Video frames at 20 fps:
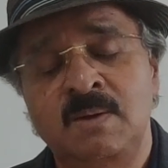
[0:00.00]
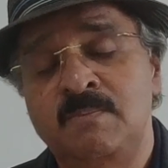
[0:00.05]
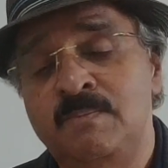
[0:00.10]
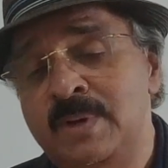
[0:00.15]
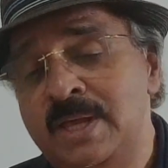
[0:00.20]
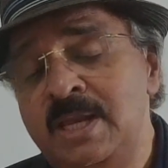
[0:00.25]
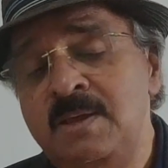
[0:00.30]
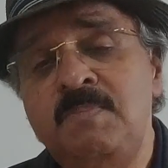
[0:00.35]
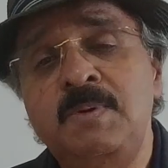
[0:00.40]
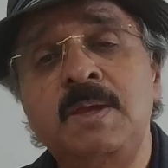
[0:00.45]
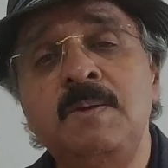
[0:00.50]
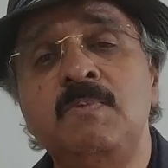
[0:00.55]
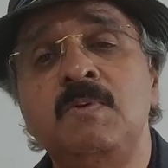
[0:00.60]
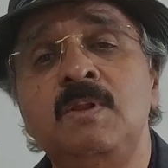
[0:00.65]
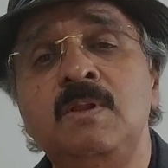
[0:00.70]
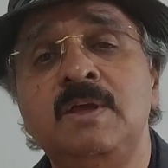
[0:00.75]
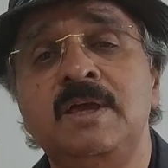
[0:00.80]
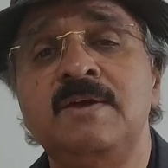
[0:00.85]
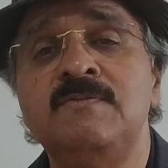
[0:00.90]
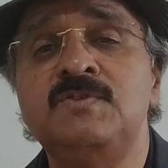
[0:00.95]
Many
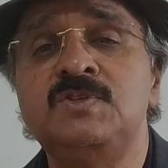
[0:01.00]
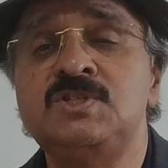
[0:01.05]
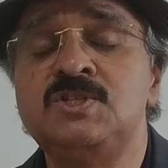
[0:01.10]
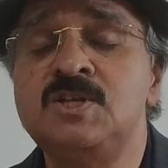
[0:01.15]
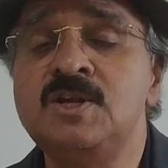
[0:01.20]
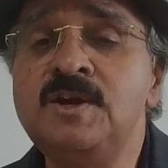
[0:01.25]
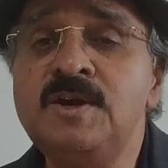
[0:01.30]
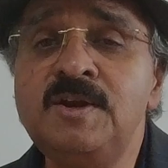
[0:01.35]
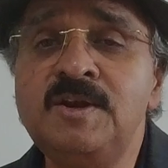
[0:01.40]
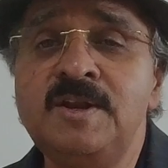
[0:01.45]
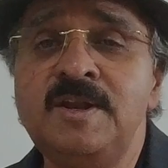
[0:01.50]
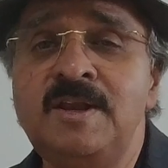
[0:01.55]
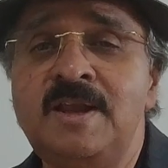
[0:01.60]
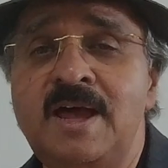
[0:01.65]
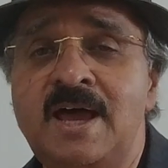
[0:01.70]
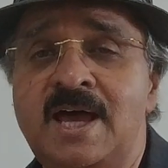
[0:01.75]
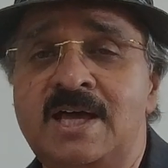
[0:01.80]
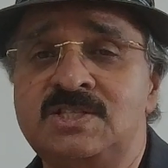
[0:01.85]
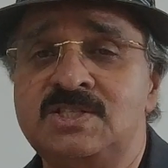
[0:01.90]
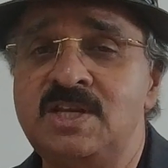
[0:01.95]
people give
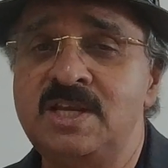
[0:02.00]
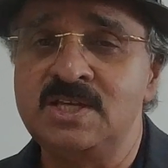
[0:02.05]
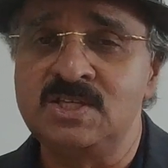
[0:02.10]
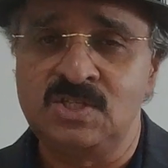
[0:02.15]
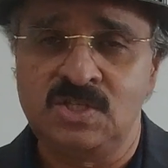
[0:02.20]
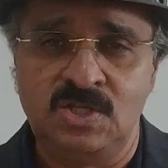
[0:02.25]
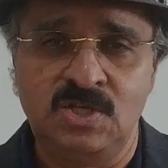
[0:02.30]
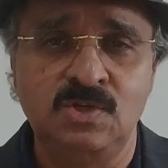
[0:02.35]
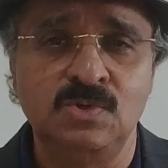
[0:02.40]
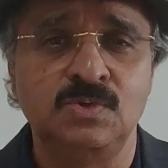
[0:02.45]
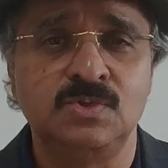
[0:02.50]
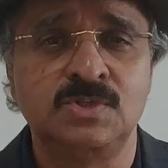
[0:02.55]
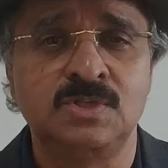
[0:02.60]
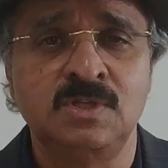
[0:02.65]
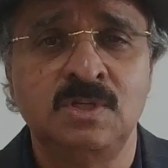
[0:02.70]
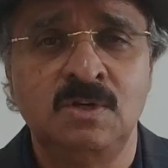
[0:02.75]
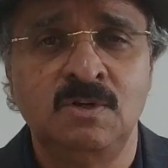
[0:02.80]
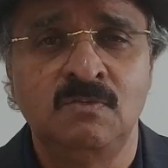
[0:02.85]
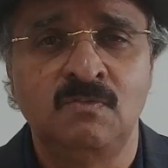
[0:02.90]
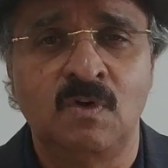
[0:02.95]
children as an
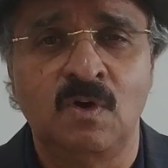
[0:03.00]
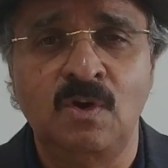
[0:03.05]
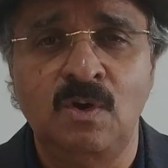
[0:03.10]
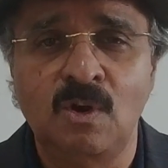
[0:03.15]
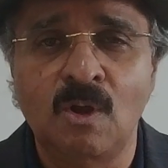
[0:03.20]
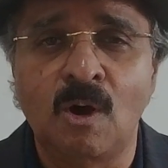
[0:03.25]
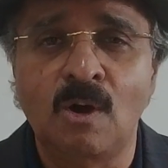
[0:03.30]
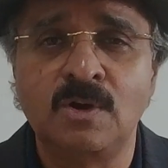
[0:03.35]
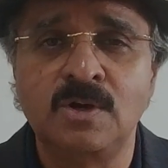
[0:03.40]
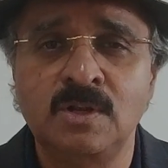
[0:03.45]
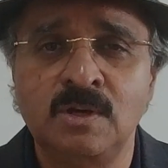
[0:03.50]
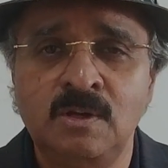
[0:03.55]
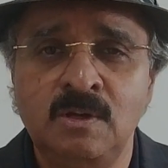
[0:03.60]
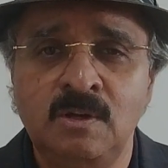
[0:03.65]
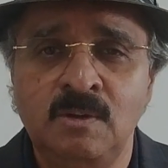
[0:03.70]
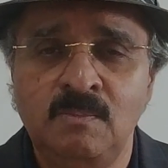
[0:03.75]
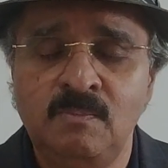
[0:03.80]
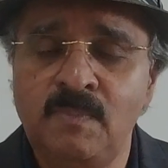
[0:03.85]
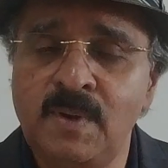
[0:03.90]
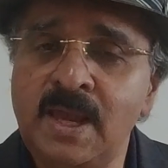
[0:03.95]
excuse for not
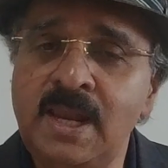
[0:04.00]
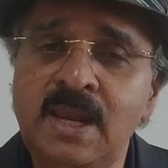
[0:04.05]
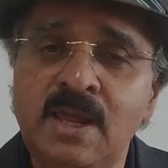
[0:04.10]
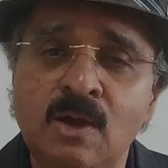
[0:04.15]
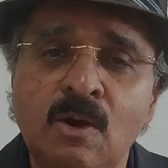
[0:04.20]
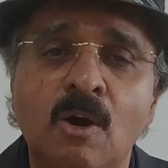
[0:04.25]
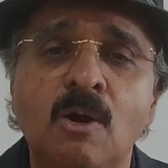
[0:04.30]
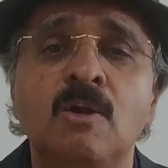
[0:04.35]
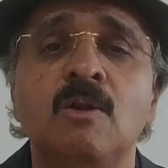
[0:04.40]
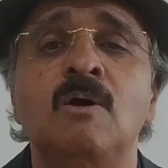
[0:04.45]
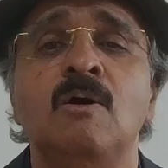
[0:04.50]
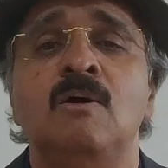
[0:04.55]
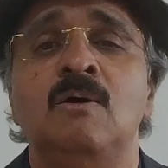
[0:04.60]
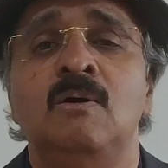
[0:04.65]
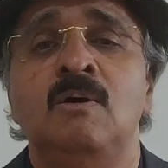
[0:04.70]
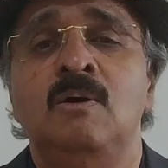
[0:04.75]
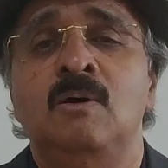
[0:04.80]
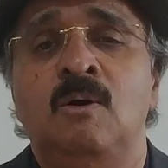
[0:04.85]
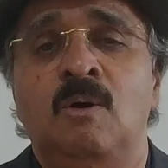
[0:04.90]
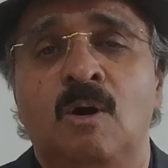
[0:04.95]
bailing out
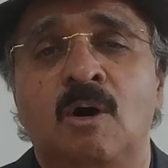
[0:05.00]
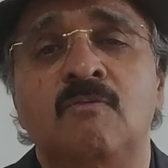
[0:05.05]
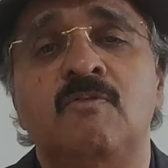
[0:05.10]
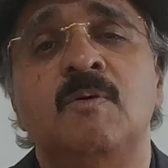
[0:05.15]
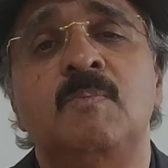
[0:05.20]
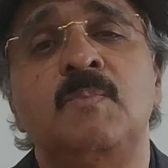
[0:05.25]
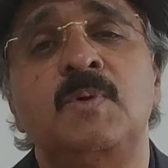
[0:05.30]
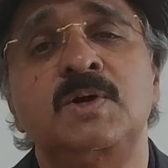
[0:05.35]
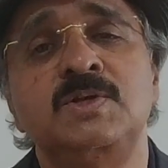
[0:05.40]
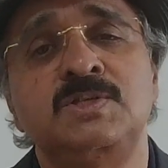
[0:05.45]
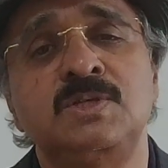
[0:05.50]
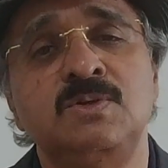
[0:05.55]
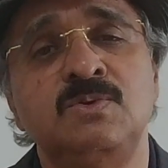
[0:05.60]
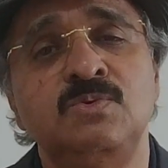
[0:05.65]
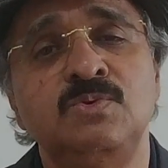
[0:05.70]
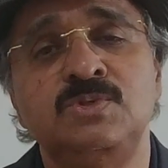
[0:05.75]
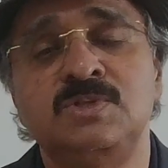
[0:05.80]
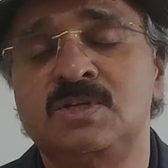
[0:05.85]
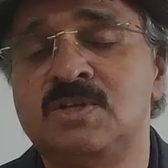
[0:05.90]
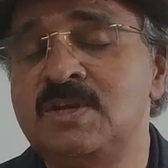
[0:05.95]
of a person
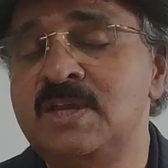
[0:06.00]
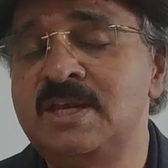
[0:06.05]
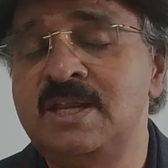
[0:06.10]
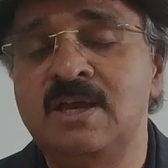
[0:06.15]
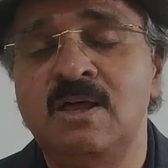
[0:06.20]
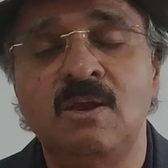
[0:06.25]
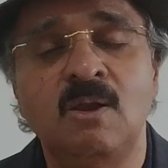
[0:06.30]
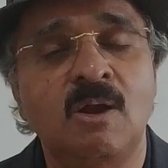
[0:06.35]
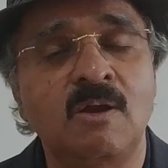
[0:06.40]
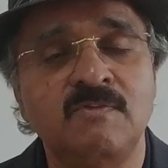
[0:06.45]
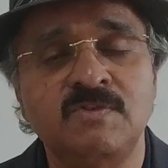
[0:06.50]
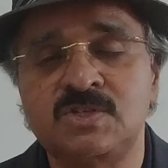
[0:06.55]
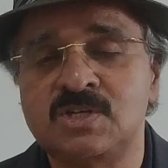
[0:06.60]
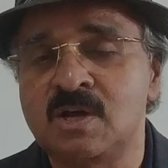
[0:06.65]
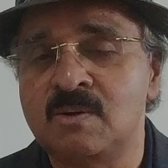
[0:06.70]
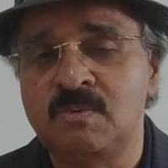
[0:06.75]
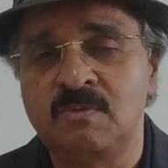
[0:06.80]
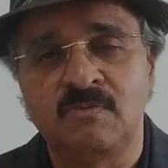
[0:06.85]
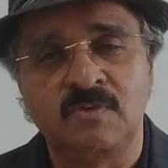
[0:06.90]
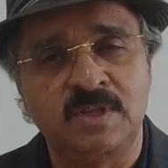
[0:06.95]
who's creating a lot of
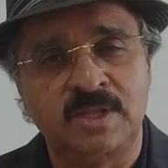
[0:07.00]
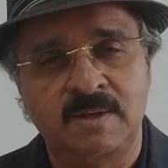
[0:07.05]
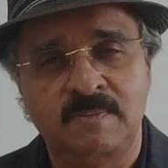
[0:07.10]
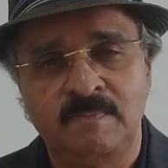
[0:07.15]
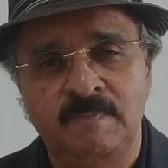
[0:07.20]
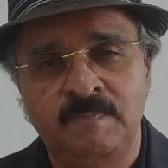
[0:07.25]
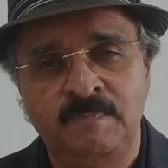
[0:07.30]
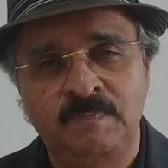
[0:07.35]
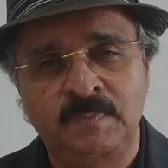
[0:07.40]
trouble for them.